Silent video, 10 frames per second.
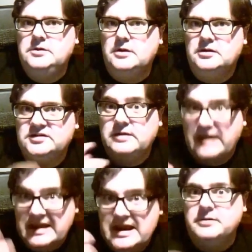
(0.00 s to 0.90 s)
just
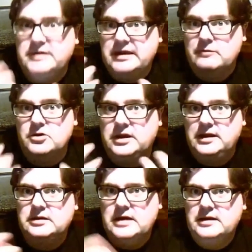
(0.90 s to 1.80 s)
get up and get
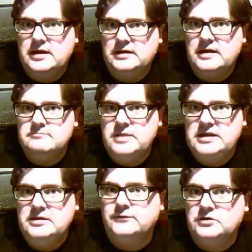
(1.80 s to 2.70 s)
working and be
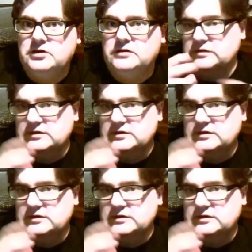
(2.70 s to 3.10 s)
useful to users,